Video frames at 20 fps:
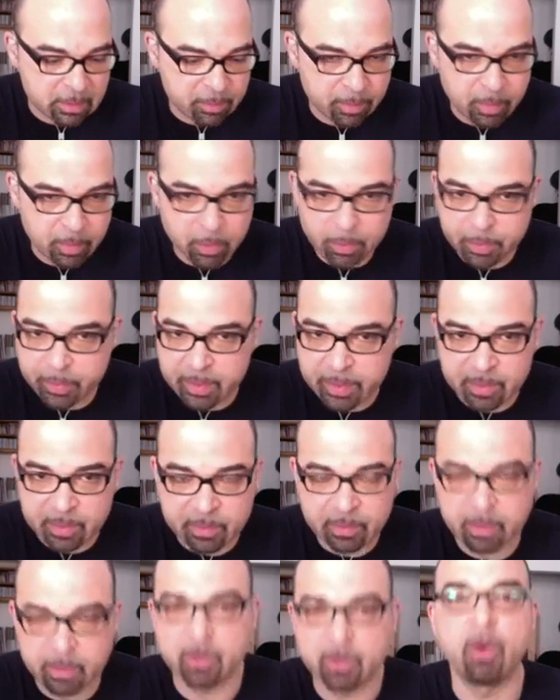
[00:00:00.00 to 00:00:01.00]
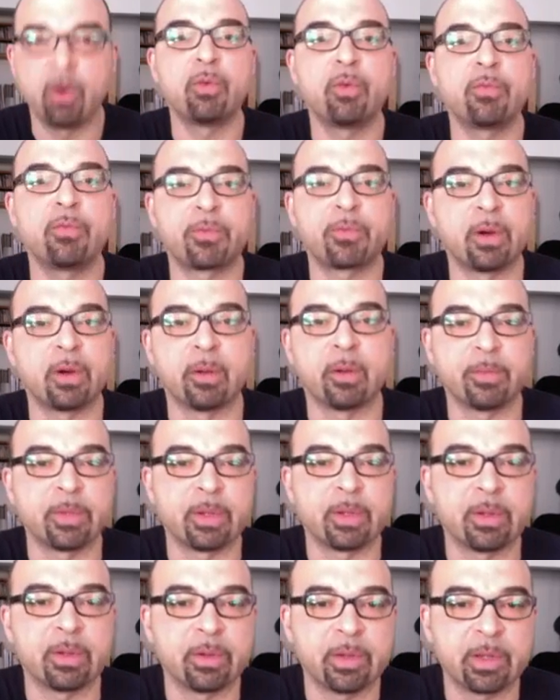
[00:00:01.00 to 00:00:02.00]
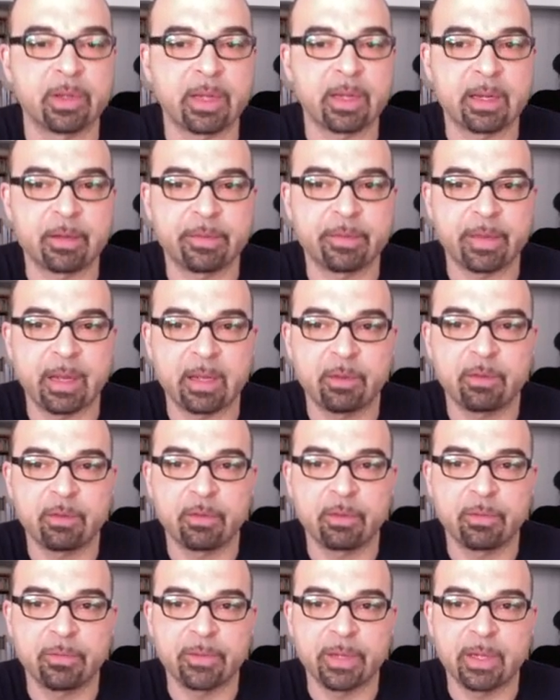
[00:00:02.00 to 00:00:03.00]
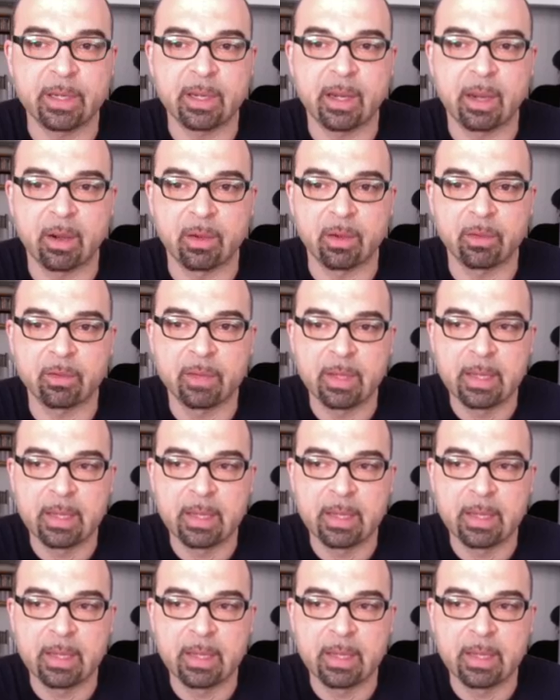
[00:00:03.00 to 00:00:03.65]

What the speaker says: blueprint to go from. You kind of had to figure out,